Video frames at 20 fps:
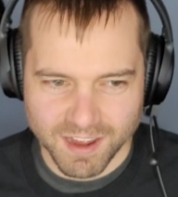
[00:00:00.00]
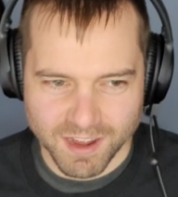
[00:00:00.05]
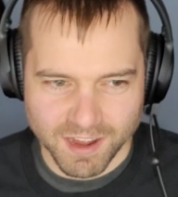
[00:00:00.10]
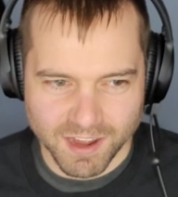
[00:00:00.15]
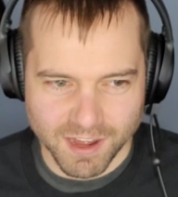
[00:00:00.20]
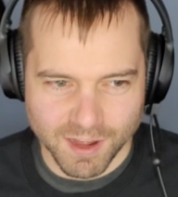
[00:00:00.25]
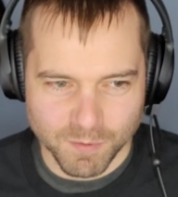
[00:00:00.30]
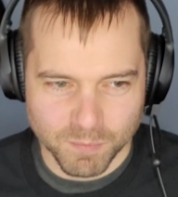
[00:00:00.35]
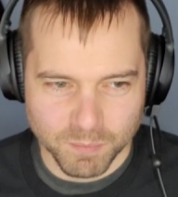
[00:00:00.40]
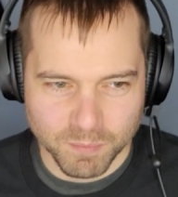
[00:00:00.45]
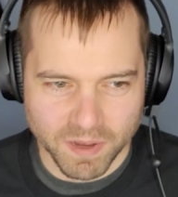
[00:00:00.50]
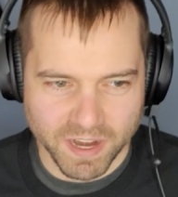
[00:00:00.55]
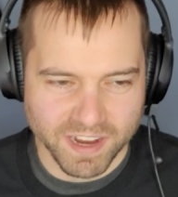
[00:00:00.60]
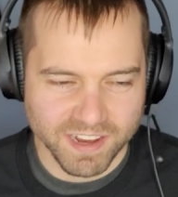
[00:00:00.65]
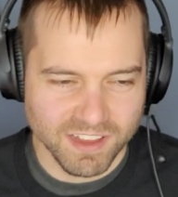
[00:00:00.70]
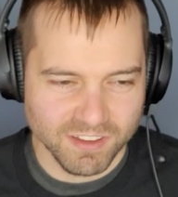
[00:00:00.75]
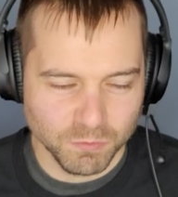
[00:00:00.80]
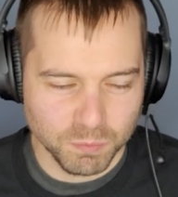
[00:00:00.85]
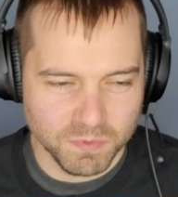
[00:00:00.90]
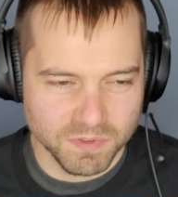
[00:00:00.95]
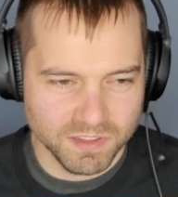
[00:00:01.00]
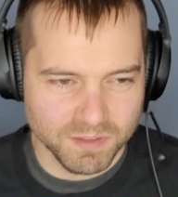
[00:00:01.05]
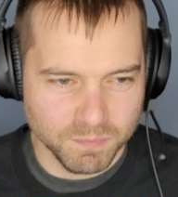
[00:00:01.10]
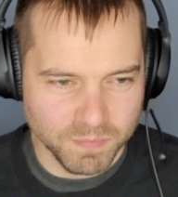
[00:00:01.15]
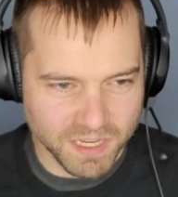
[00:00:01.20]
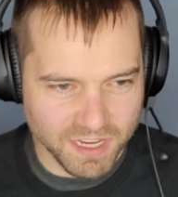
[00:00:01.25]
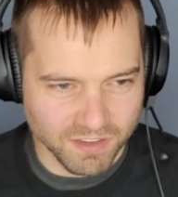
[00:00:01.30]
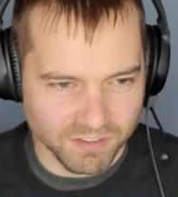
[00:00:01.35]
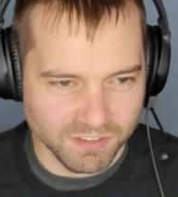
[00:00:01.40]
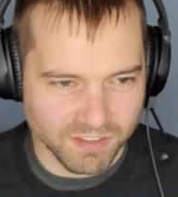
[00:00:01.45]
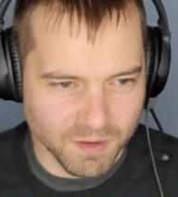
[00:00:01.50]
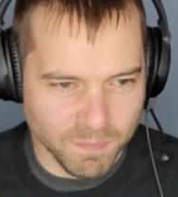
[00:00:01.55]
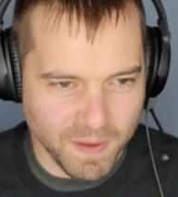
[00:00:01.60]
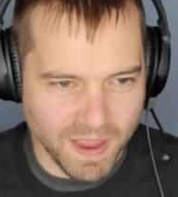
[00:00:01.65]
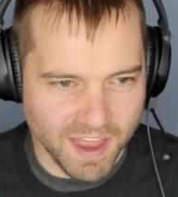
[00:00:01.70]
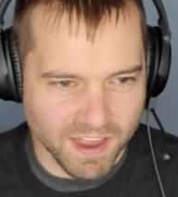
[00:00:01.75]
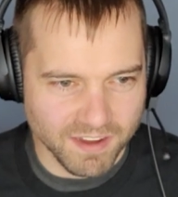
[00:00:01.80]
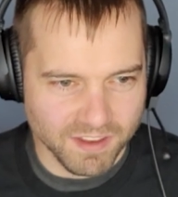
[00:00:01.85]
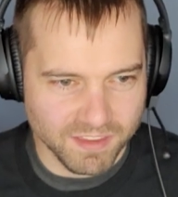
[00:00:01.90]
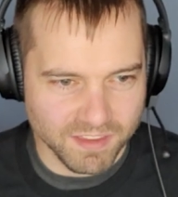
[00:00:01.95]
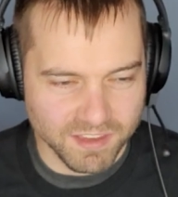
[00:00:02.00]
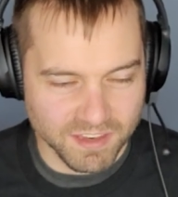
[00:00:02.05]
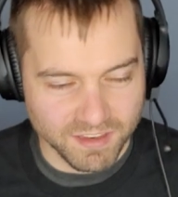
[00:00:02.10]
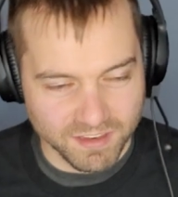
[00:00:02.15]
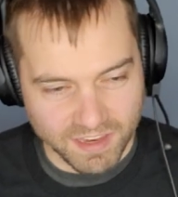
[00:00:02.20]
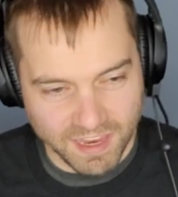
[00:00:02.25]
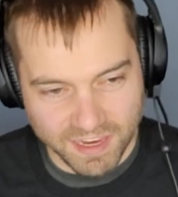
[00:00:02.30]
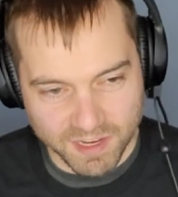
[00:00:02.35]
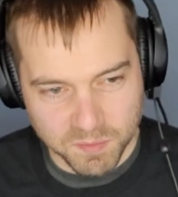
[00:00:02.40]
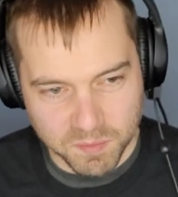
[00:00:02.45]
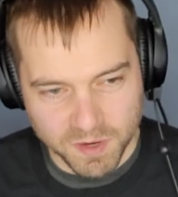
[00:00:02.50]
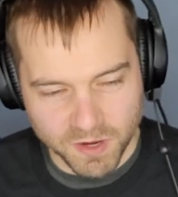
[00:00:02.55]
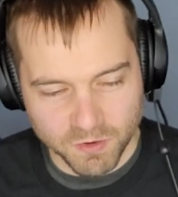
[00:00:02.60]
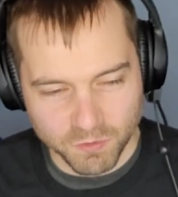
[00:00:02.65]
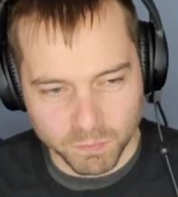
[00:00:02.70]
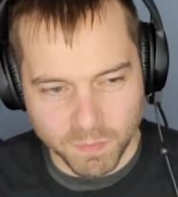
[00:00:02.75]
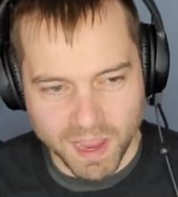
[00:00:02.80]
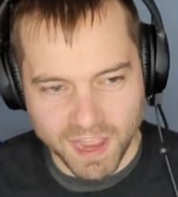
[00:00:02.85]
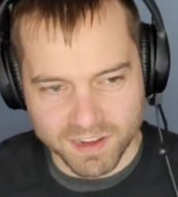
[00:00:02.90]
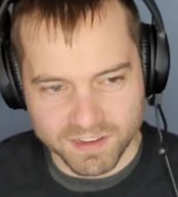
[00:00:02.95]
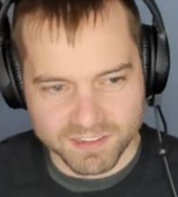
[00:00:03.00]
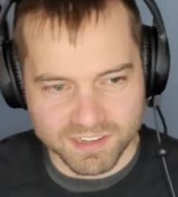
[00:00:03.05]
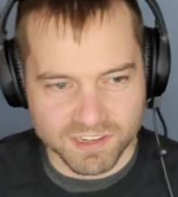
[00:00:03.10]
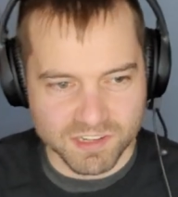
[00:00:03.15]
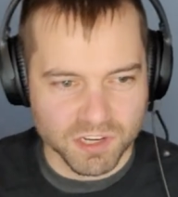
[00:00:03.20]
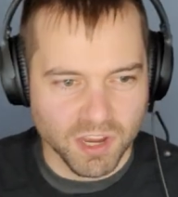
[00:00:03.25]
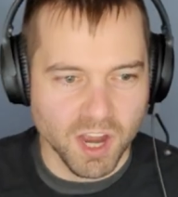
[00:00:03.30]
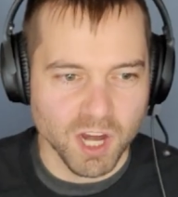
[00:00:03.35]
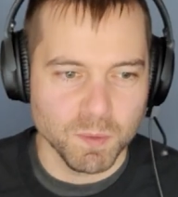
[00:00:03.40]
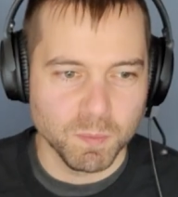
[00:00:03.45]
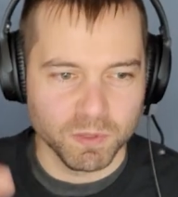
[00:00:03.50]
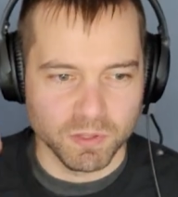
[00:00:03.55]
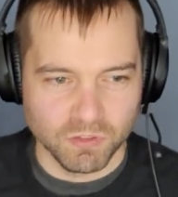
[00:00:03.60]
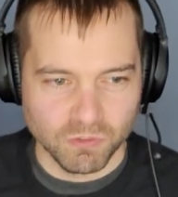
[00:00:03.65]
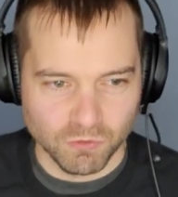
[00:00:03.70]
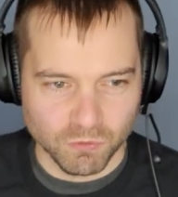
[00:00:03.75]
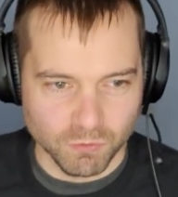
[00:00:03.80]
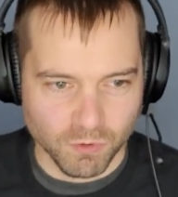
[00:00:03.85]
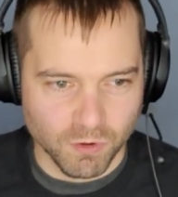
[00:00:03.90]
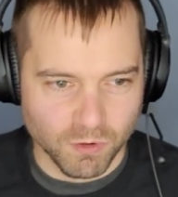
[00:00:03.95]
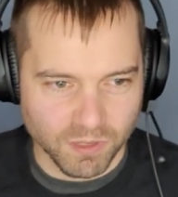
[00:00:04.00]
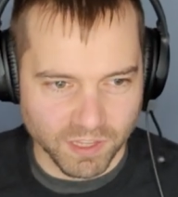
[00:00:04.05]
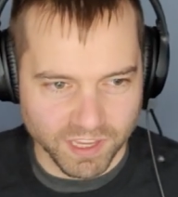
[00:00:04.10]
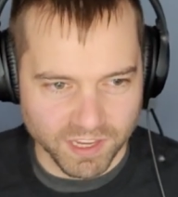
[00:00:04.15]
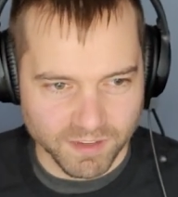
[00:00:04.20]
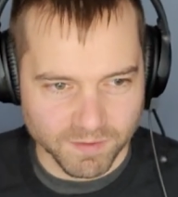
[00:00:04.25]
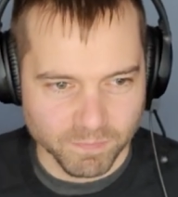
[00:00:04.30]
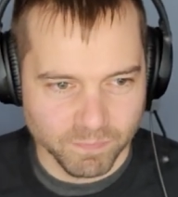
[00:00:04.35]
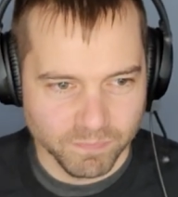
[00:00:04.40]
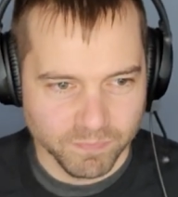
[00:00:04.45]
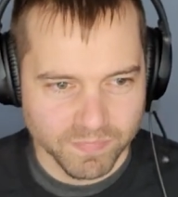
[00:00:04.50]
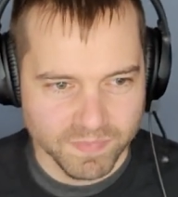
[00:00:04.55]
Um, but I guess because their pat the Andamiro's patent didn't talk about the scrolling.